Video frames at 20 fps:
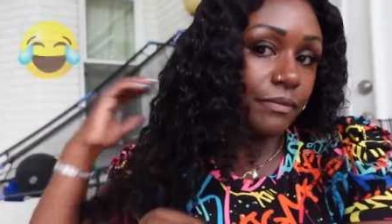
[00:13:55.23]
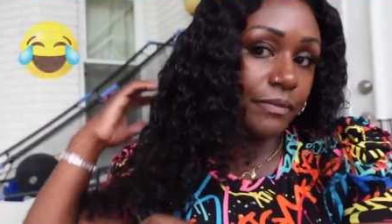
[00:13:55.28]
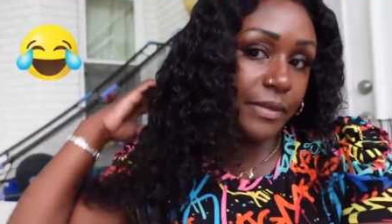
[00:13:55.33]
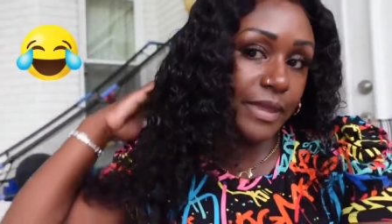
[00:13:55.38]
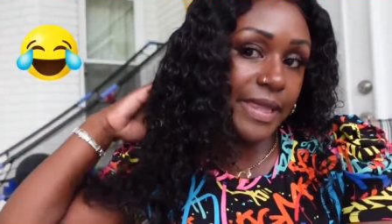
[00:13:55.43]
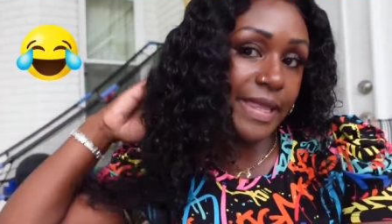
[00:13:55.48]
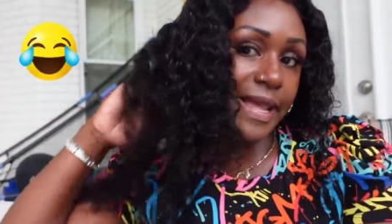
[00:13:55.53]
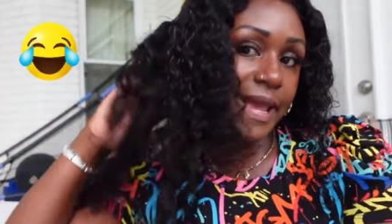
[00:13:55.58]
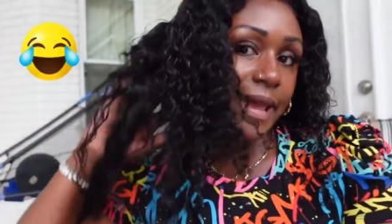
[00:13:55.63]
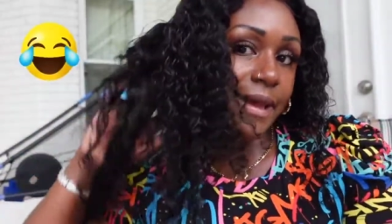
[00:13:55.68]

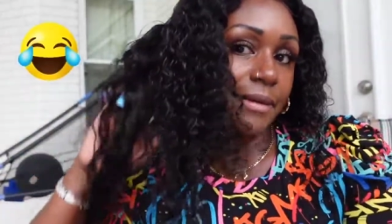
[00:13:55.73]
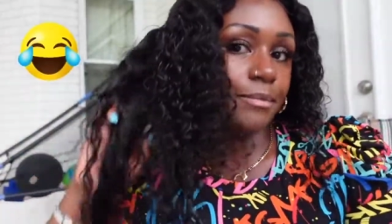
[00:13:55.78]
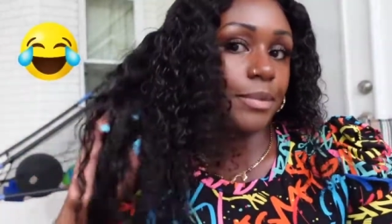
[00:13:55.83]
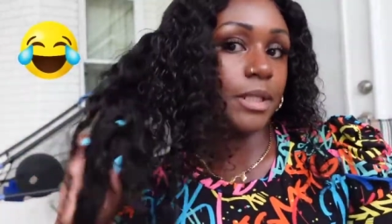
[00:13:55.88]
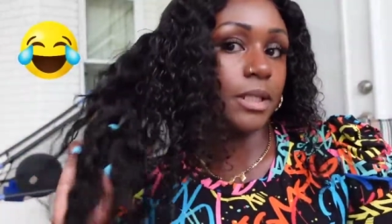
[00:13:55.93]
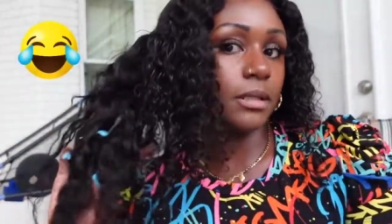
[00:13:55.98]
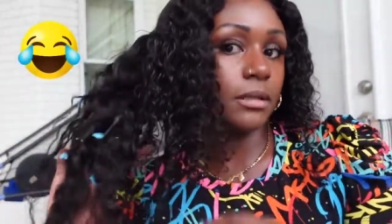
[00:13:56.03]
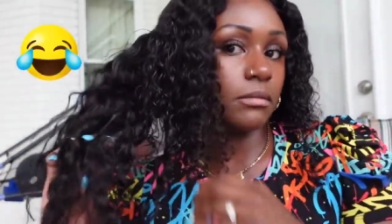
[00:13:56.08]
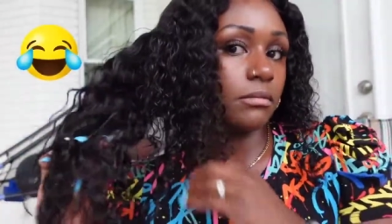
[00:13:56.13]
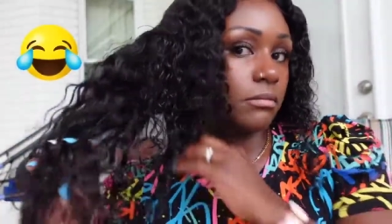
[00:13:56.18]

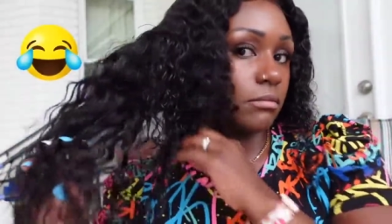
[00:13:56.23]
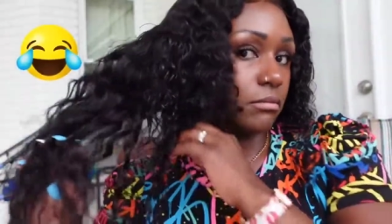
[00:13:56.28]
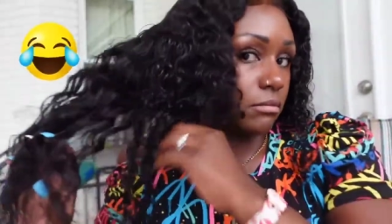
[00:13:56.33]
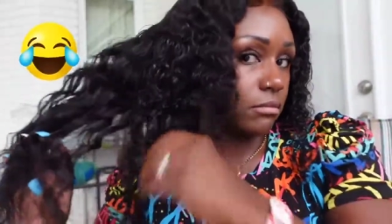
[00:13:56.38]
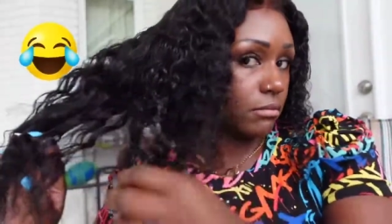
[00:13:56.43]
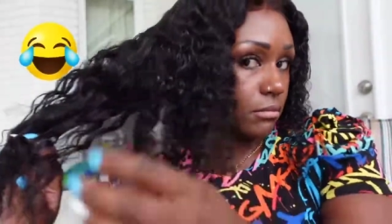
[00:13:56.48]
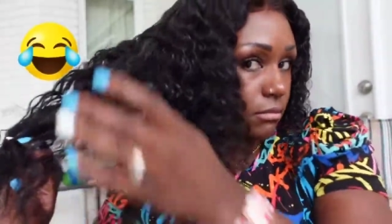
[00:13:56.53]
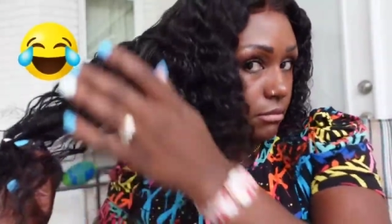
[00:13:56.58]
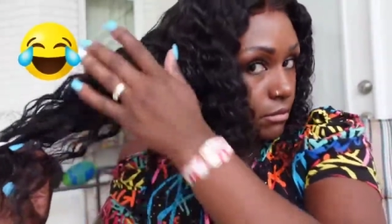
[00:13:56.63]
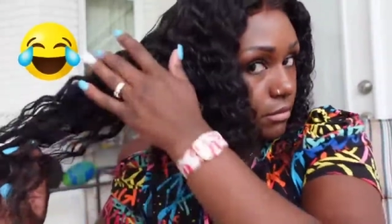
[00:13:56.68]
nappy.
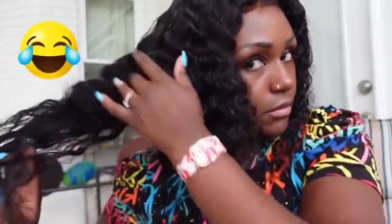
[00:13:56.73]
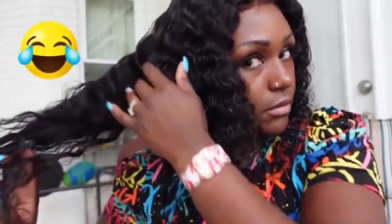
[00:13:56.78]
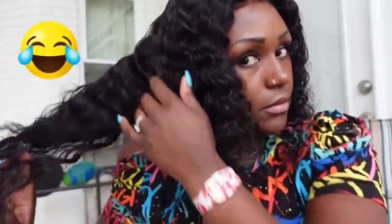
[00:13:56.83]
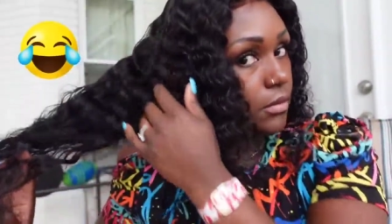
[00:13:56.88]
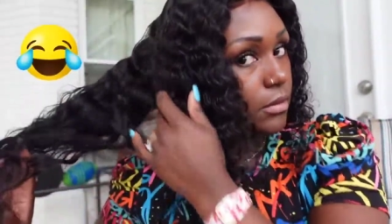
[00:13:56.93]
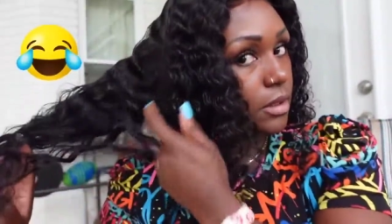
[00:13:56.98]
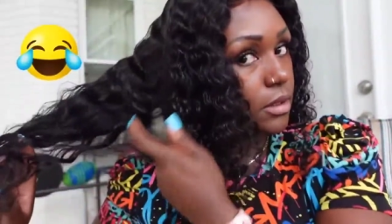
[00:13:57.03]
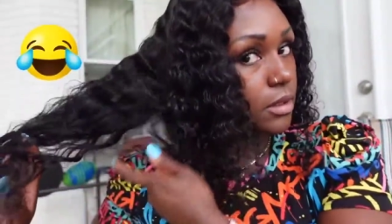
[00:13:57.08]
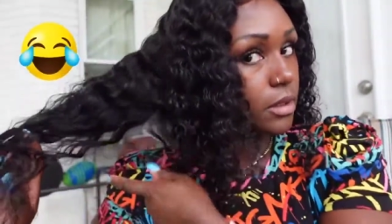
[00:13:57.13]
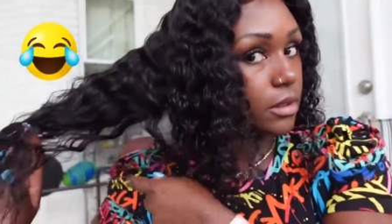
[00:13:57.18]

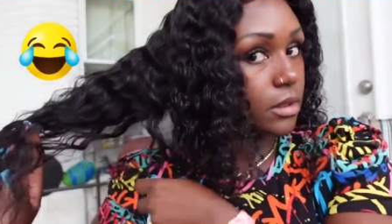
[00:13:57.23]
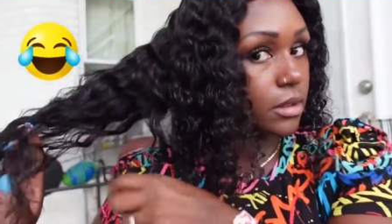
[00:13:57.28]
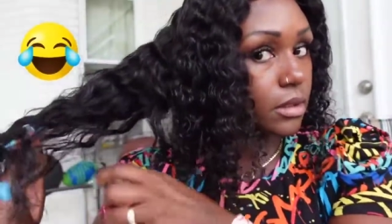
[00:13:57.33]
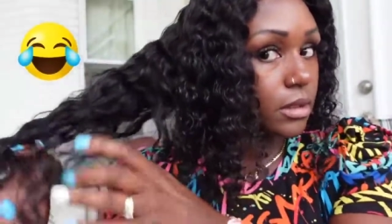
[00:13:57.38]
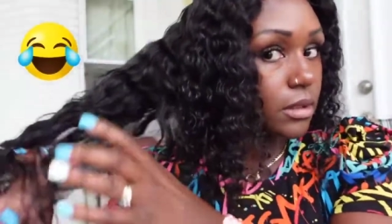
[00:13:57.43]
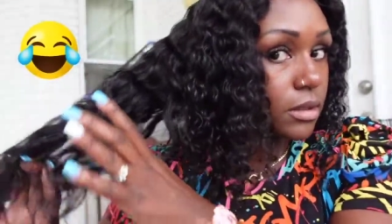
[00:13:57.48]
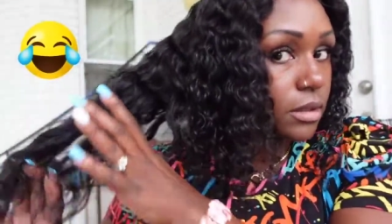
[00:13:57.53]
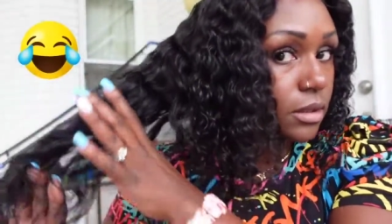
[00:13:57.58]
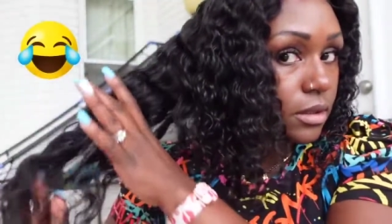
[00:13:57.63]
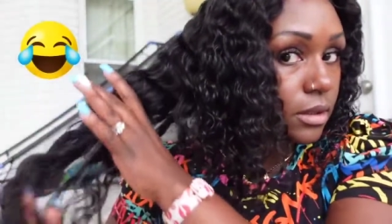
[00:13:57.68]
Look at
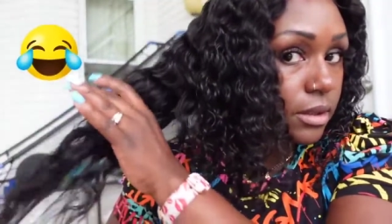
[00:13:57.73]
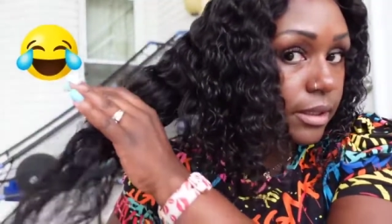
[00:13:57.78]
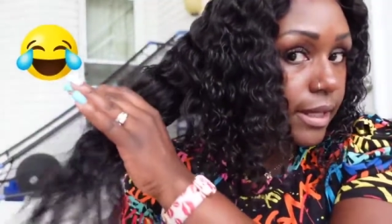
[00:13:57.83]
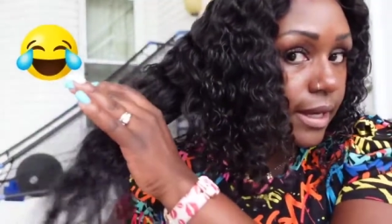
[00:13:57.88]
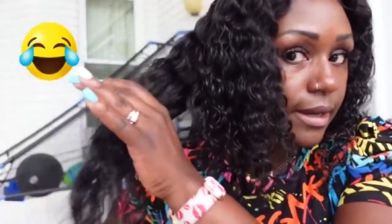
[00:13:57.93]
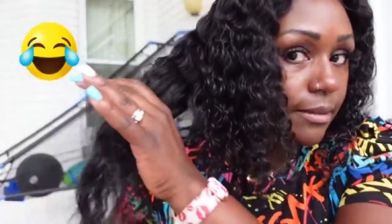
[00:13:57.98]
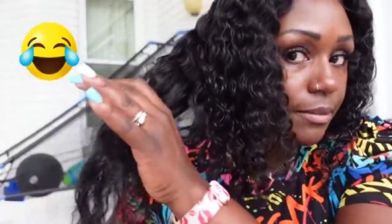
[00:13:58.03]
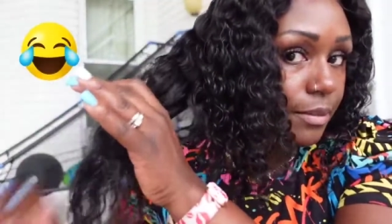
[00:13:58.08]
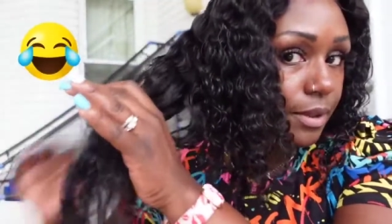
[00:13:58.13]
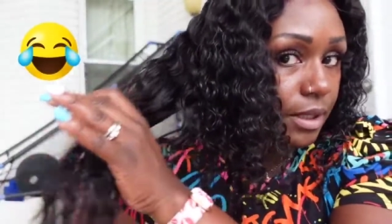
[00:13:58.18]
this,
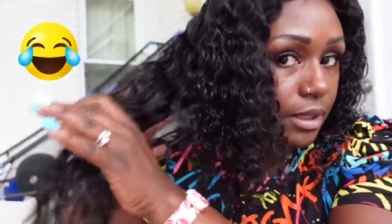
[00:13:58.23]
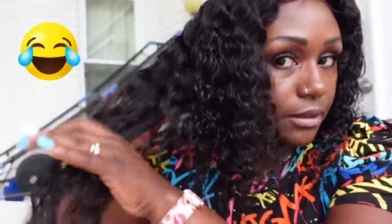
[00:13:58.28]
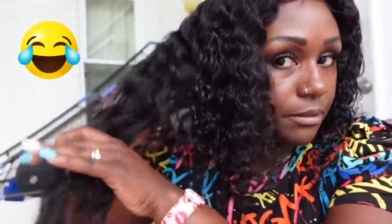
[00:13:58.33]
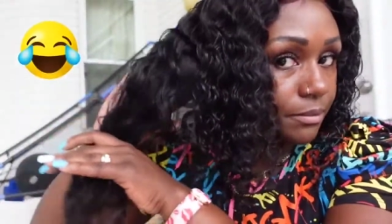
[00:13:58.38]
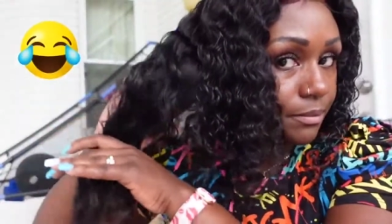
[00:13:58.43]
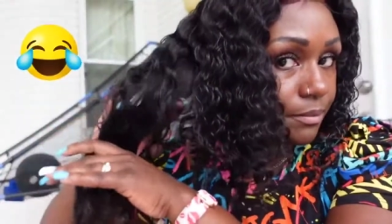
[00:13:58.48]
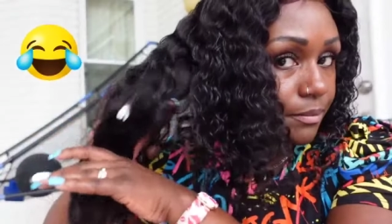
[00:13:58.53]
nappy.